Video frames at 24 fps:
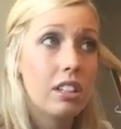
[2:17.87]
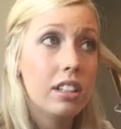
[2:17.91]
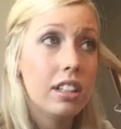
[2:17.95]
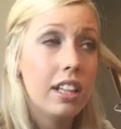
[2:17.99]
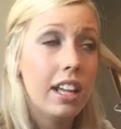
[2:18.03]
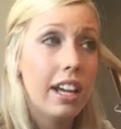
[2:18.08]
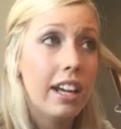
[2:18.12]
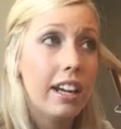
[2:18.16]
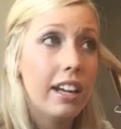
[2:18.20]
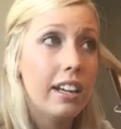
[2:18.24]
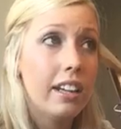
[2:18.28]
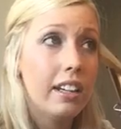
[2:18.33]

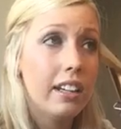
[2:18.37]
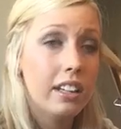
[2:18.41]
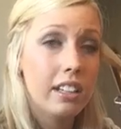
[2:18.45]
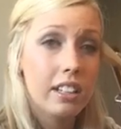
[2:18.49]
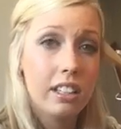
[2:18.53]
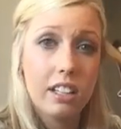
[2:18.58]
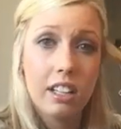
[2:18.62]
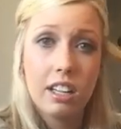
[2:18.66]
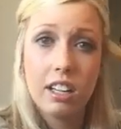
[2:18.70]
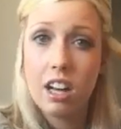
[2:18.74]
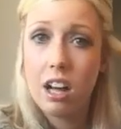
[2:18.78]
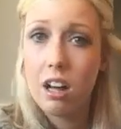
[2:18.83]
like
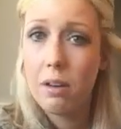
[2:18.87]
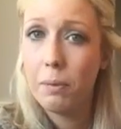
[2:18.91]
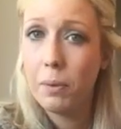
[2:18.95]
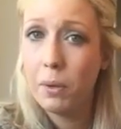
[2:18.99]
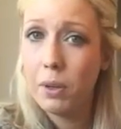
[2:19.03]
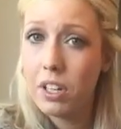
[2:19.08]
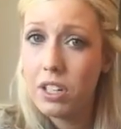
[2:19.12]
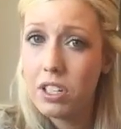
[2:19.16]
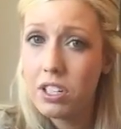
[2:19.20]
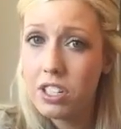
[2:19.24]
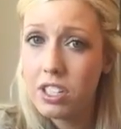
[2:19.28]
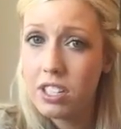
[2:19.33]
a couple
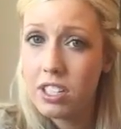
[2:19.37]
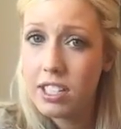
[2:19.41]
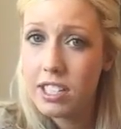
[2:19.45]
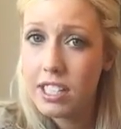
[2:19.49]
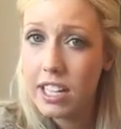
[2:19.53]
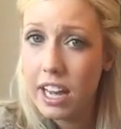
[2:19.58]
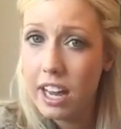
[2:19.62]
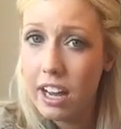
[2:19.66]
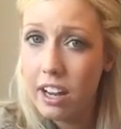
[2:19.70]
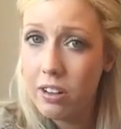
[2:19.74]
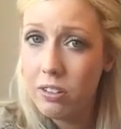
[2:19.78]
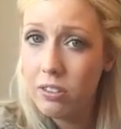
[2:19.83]
inches
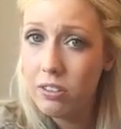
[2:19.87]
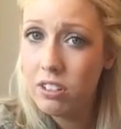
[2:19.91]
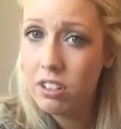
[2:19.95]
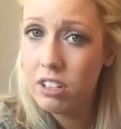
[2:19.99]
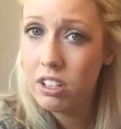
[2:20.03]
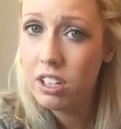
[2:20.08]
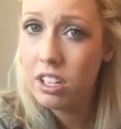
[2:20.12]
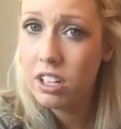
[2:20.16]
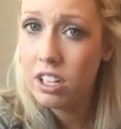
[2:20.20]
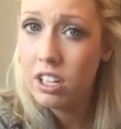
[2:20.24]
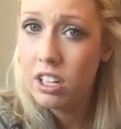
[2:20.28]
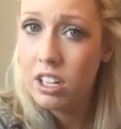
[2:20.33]
down,
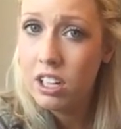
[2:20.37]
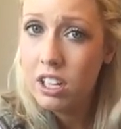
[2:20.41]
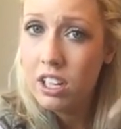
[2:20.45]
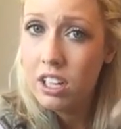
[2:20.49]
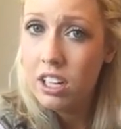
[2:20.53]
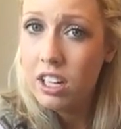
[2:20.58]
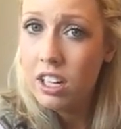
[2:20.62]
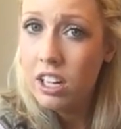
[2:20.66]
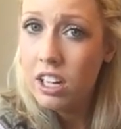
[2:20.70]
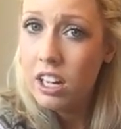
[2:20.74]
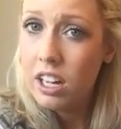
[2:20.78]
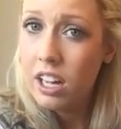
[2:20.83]

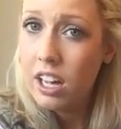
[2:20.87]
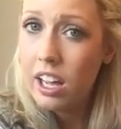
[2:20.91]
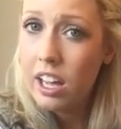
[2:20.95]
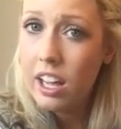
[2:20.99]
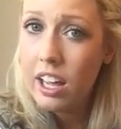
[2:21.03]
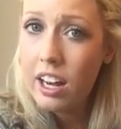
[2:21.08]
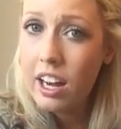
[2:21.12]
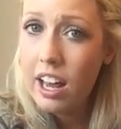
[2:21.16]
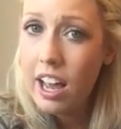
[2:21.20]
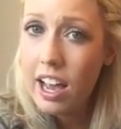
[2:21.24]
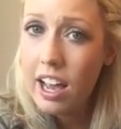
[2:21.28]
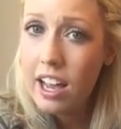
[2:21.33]

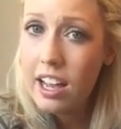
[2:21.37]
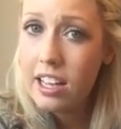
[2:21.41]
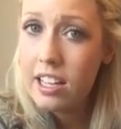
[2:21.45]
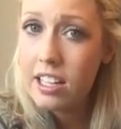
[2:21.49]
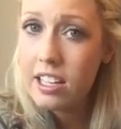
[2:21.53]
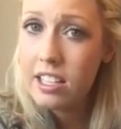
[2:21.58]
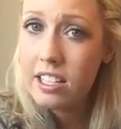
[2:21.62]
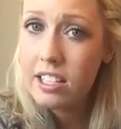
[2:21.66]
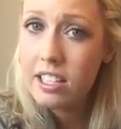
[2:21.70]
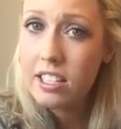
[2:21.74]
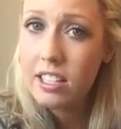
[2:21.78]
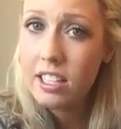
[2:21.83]
and
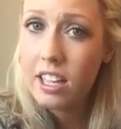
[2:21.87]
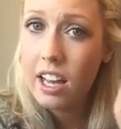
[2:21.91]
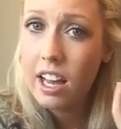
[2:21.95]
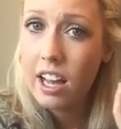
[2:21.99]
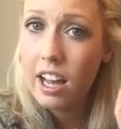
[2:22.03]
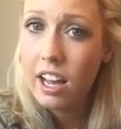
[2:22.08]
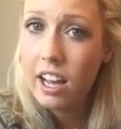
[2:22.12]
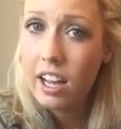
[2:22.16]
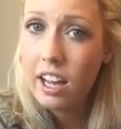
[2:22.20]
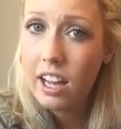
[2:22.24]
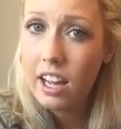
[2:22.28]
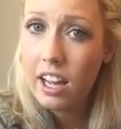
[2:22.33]
as
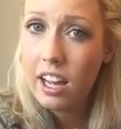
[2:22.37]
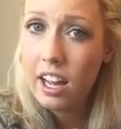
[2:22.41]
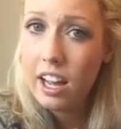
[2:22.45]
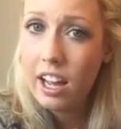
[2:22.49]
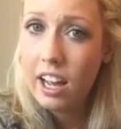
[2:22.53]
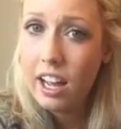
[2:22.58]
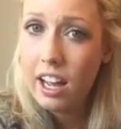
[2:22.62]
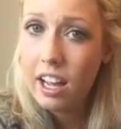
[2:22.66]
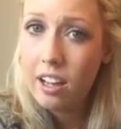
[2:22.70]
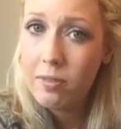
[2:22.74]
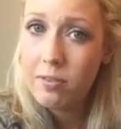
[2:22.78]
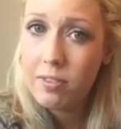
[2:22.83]

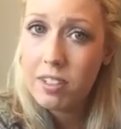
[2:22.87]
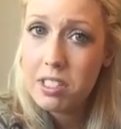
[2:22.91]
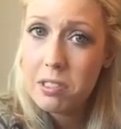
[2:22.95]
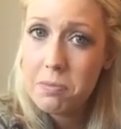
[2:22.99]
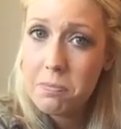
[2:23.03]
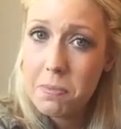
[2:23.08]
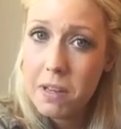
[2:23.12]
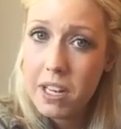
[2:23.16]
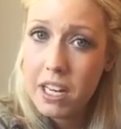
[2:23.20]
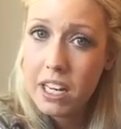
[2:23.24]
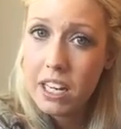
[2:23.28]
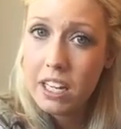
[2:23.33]
I'm
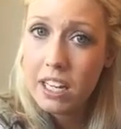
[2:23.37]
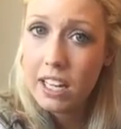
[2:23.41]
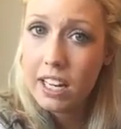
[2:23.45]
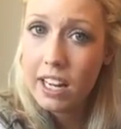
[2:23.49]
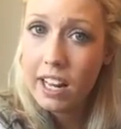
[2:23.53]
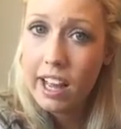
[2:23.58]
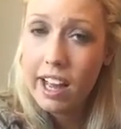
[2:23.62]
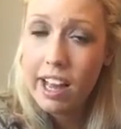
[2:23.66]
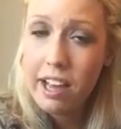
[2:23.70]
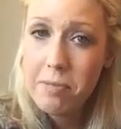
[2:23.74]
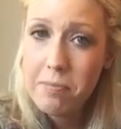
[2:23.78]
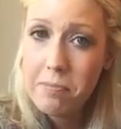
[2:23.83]
spinning it
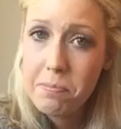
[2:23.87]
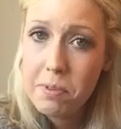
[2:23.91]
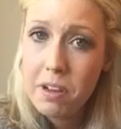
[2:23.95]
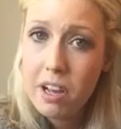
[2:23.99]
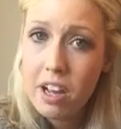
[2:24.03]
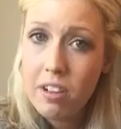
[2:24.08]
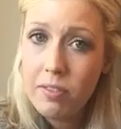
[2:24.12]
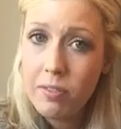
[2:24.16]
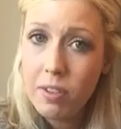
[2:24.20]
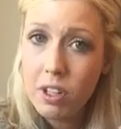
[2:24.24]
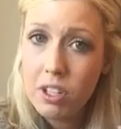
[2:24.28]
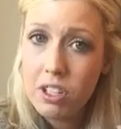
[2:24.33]
up,
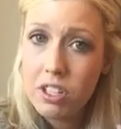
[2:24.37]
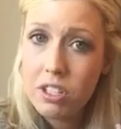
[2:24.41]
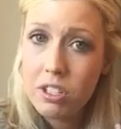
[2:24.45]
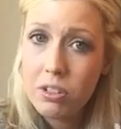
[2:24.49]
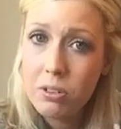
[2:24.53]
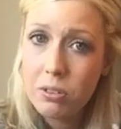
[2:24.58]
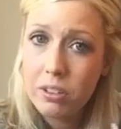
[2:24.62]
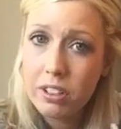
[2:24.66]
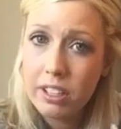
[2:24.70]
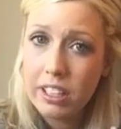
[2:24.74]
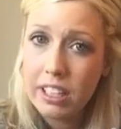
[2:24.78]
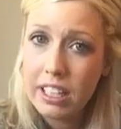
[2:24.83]
I'm
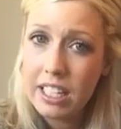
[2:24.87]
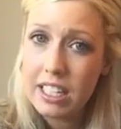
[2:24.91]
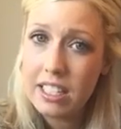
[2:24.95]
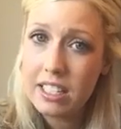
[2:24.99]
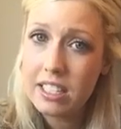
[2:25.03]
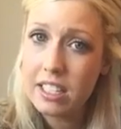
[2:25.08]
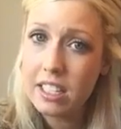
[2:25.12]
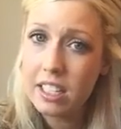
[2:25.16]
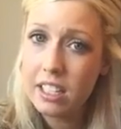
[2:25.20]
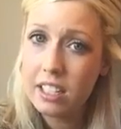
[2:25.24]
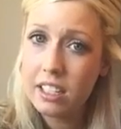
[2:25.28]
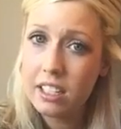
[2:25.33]
also
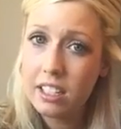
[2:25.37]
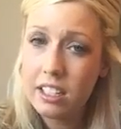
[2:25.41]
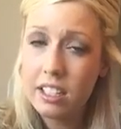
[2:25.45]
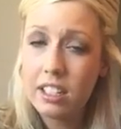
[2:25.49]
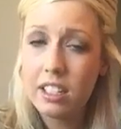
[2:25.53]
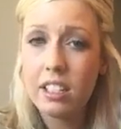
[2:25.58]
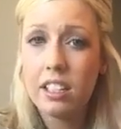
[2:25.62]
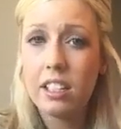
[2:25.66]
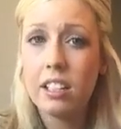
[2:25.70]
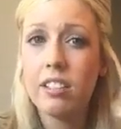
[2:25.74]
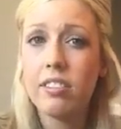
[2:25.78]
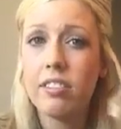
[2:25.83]
releasing,
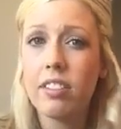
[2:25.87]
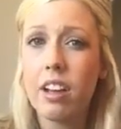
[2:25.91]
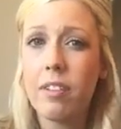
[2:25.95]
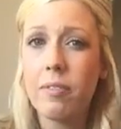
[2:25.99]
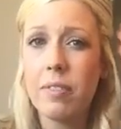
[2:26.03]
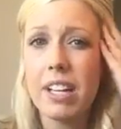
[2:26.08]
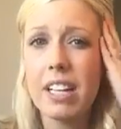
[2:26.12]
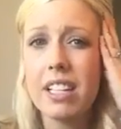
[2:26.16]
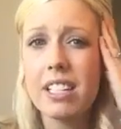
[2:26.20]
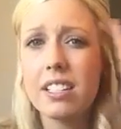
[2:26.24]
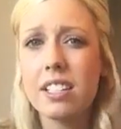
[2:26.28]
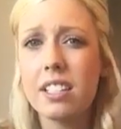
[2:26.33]
if that
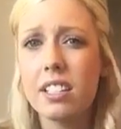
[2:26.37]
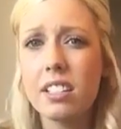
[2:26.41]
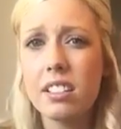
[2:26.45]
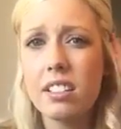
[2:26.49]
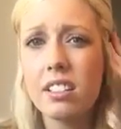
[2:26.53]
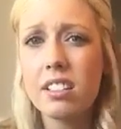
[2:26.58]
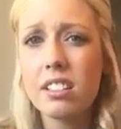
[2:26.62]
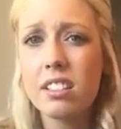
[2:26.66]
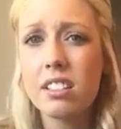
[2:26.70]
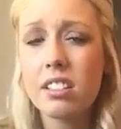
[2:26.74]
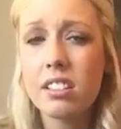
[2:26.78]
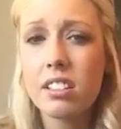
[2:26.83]
makes
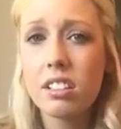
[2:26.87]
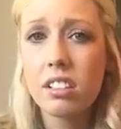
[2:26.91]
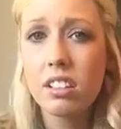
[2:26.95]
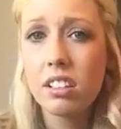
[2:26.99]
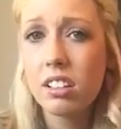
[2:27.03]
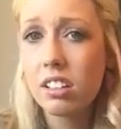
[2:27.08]
sense.